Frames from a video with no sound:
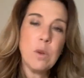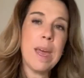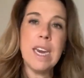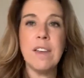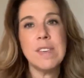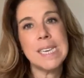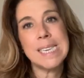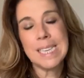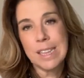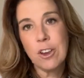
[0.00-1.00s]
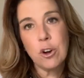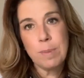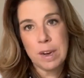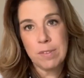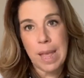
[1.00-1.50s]
to, and it gives us a little
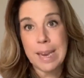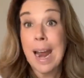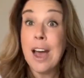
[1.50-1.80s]
bit of light.